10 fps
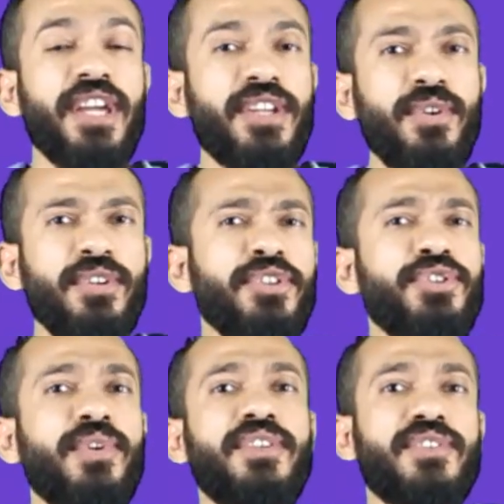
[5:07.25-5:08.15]
in order
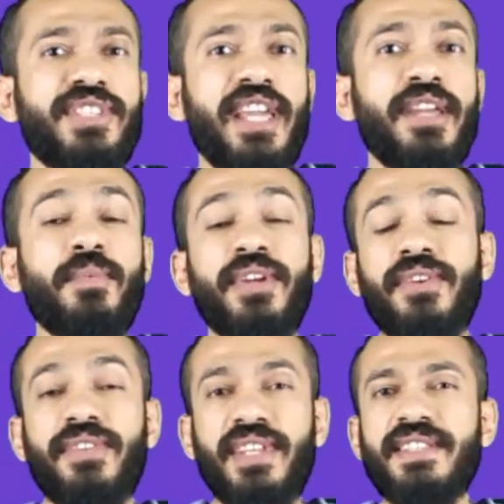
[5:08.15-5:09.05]
to understand
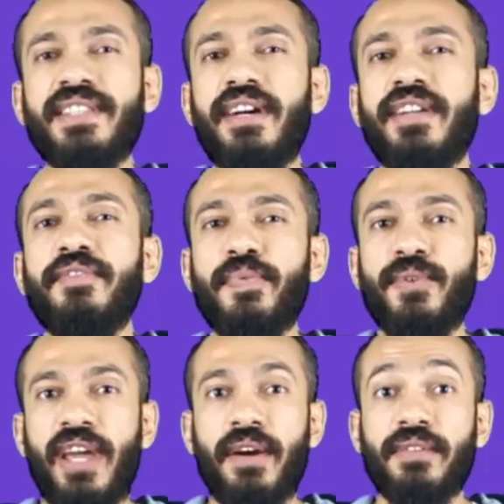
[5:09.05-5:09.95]
whether this kind of
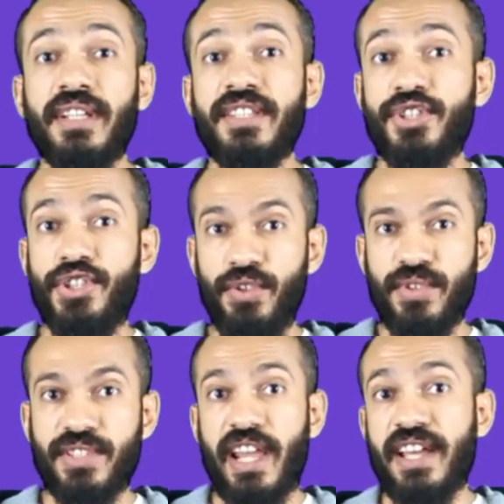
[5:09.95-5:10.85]
pronoun is
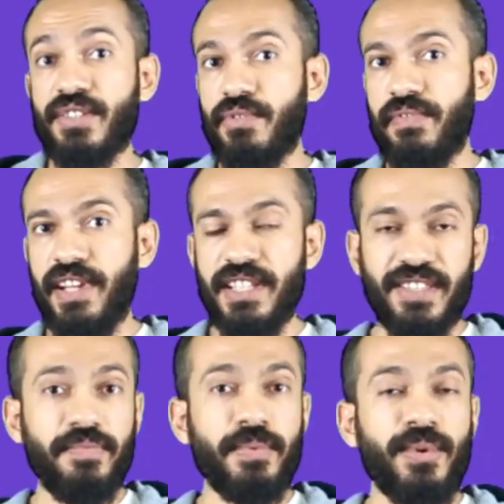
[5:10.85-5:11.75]
used as a
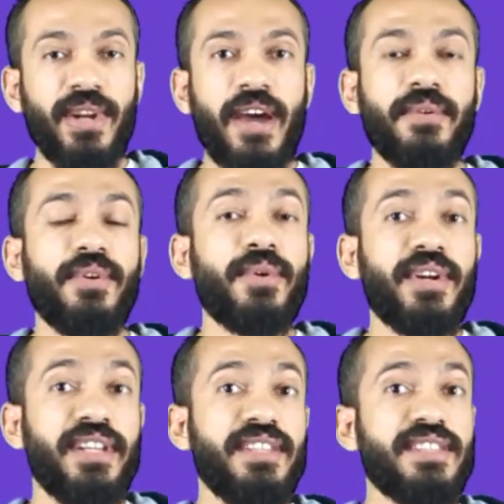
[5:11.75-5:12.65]
reflexive pronoun or
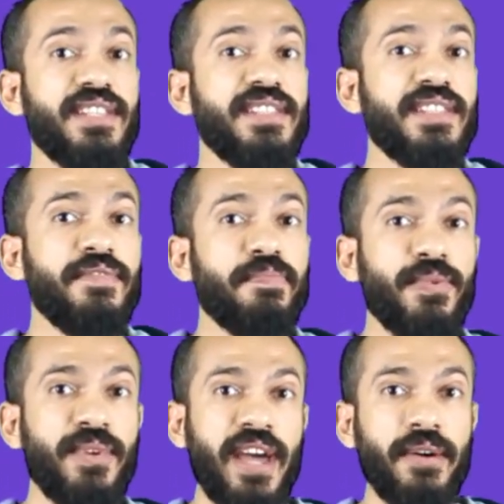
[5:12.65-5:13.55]
an intensive
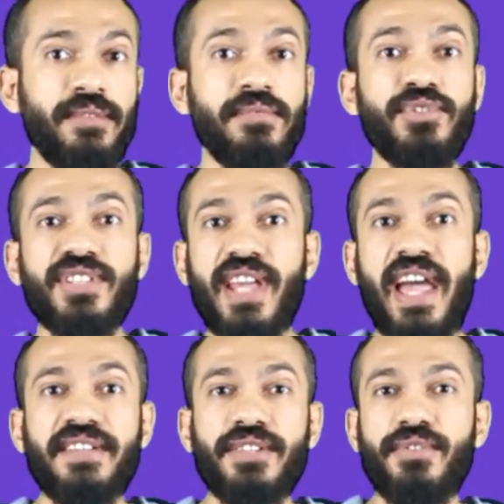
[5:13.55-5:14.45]
pronoun, just
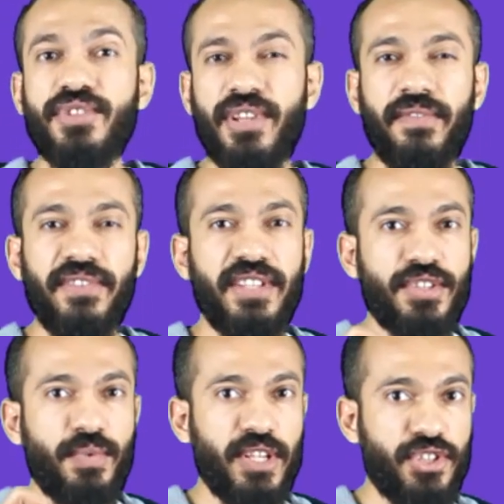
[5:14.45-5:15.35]
ask yourself this
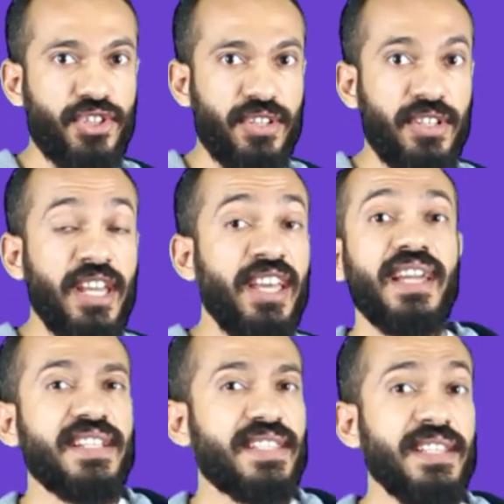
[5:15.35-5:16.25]
question.
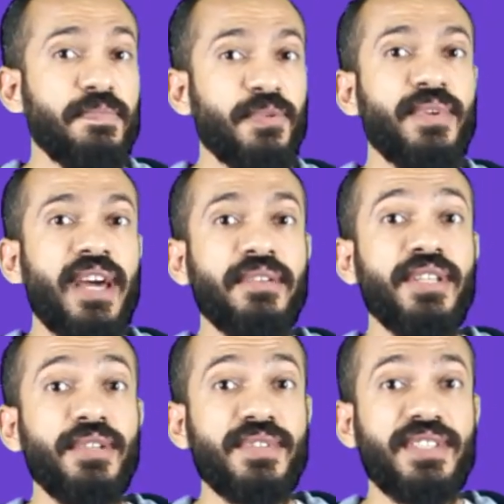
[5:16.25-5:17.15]
Is this pronoun
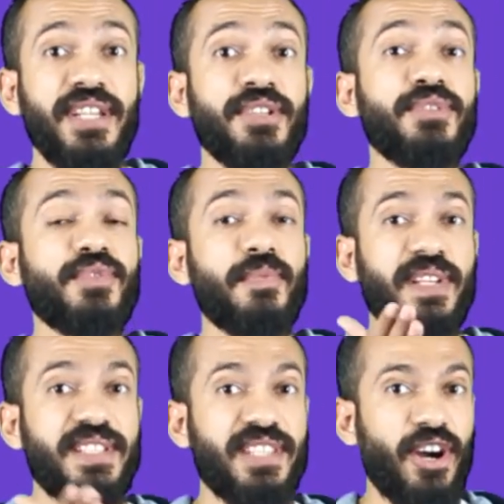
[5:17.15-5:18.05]
used here to
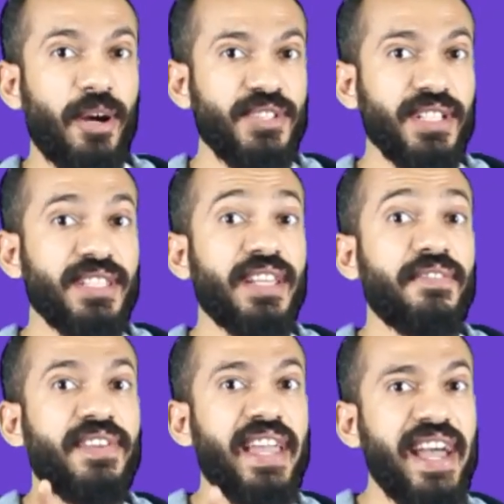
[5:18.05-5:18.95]
replace the object?
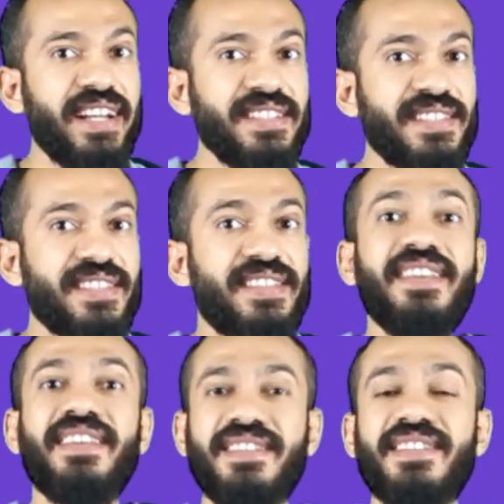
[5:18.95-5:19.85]
If yes,
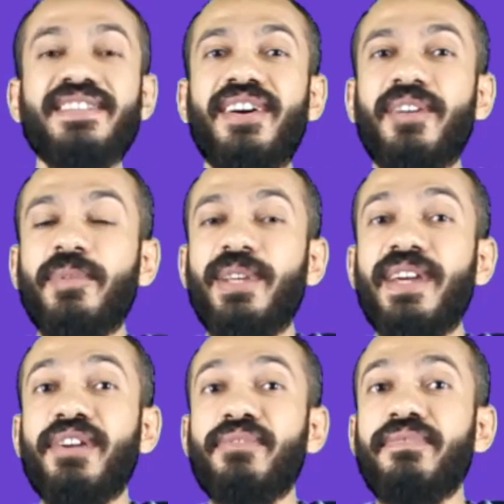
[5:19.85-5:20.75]
then this is going to
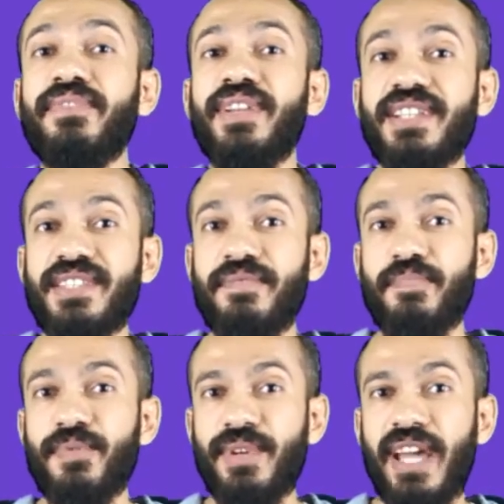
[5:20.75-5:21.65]
be a reflexive
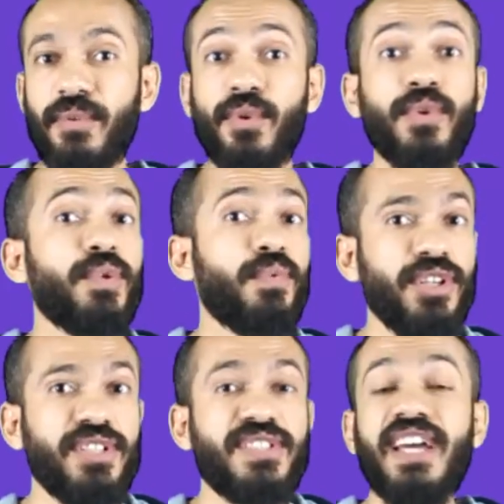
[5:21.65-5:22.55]
pronoun, or it
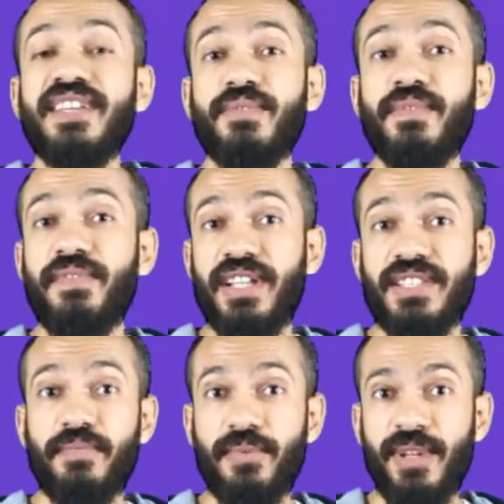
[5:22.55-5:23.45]
works as a
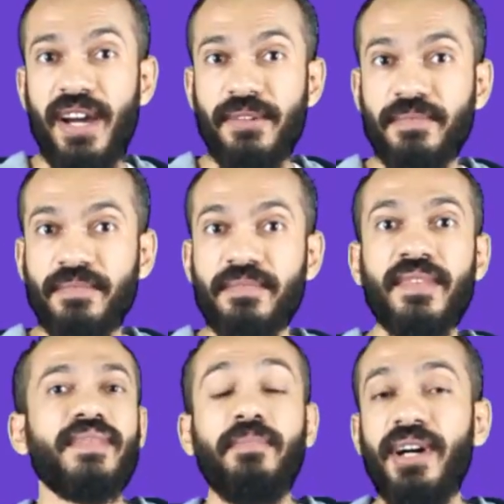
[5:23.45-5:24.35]
reflexive pronoun.
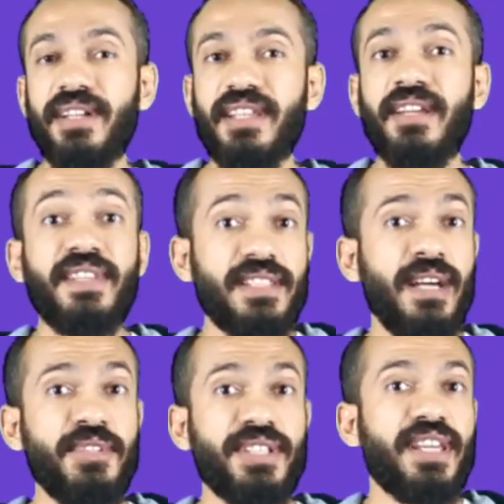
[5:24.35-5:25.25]
But if the
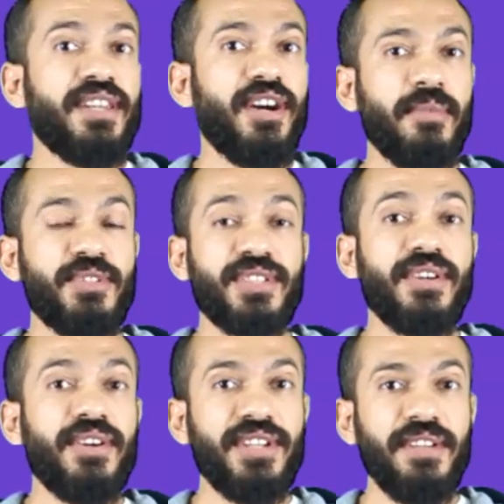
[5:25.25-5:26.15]
subject and the object
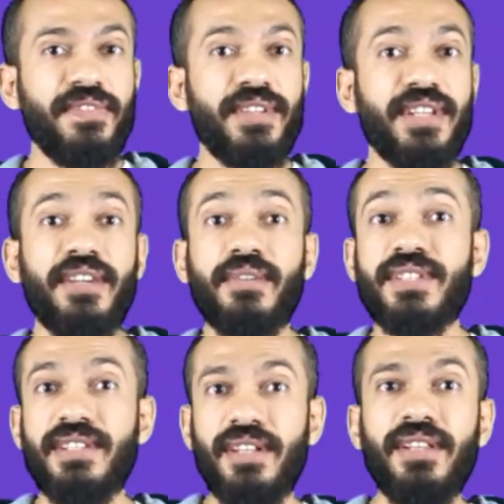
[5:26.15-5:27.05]
are different and you're
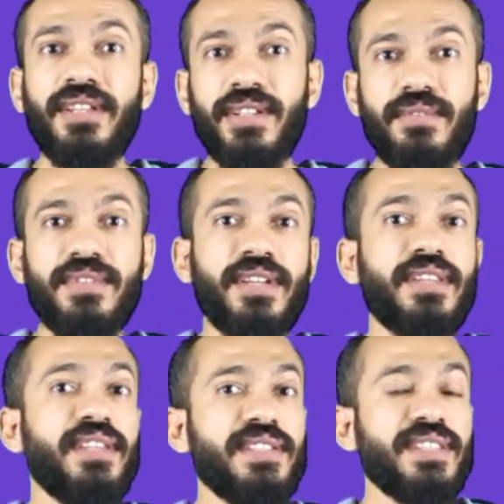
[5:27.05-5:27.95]
still
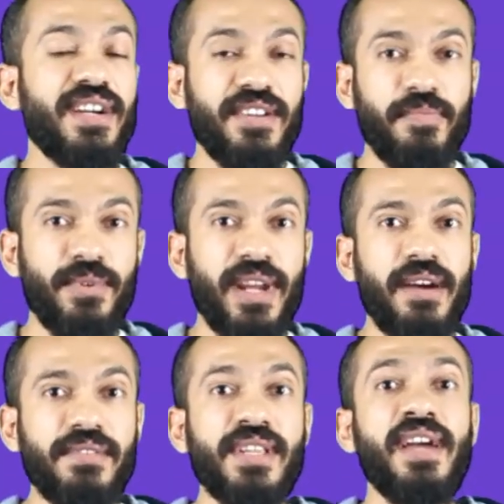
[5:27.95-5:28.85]
using these kind of
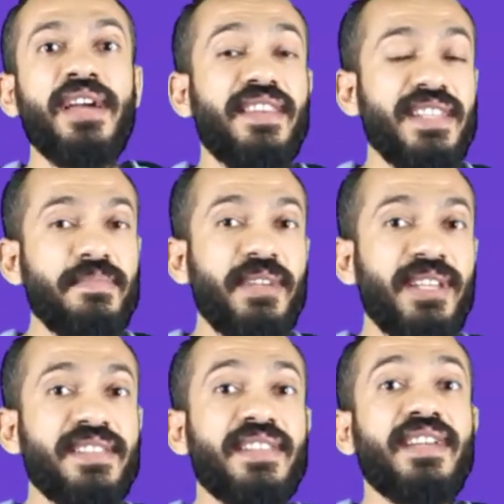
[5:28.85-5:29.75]
pronouns, this
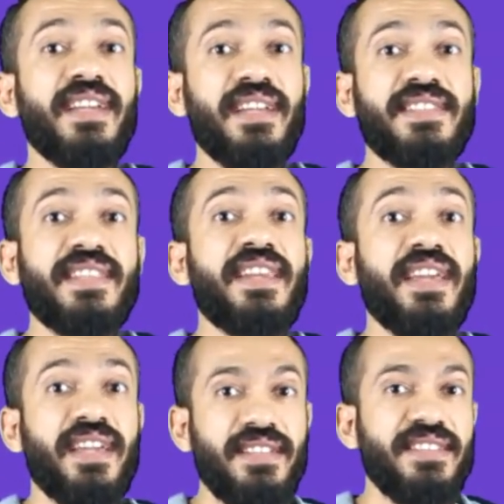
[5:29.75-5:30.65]
means it's an
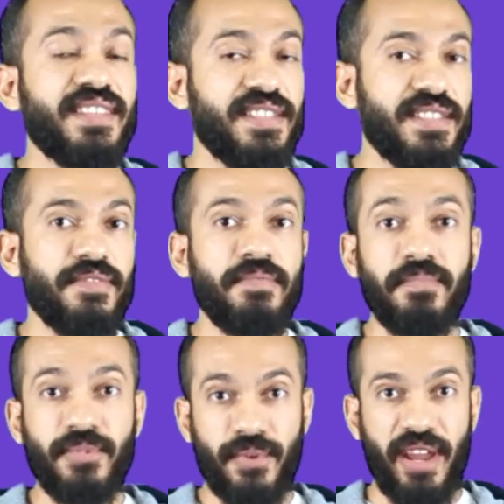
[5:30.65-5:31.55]

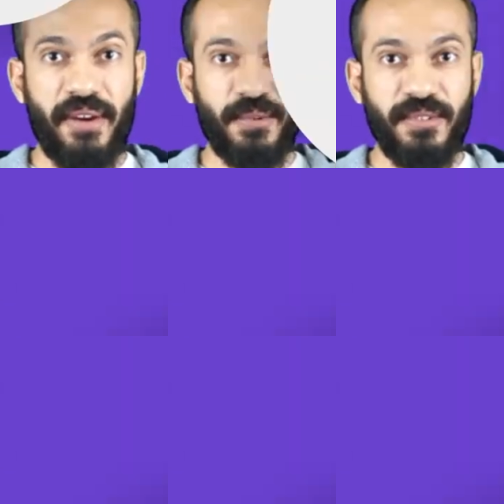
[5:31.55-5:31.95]
intensive pronoun.